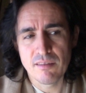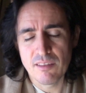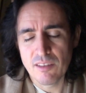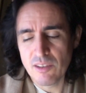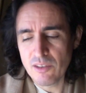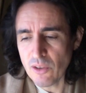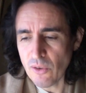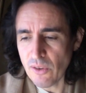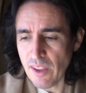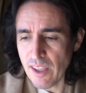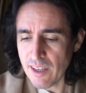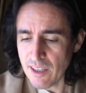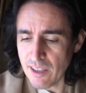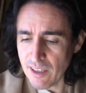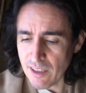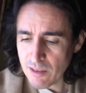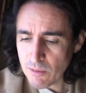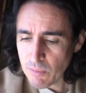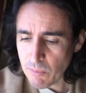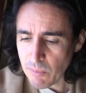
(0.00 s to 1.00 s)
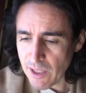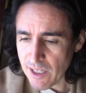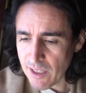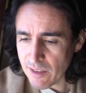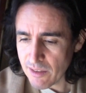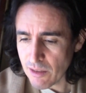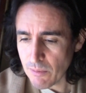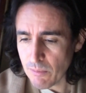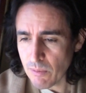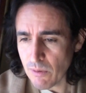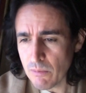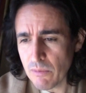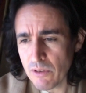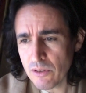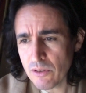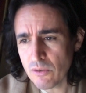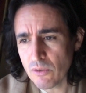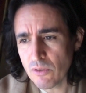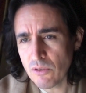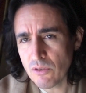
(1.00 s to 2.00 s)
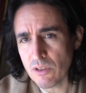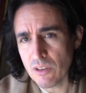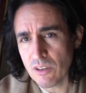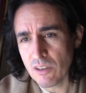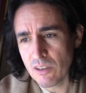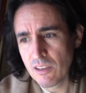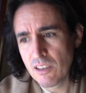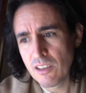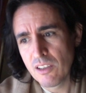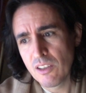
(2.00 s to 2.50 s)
so that it explains the Brahma Sutra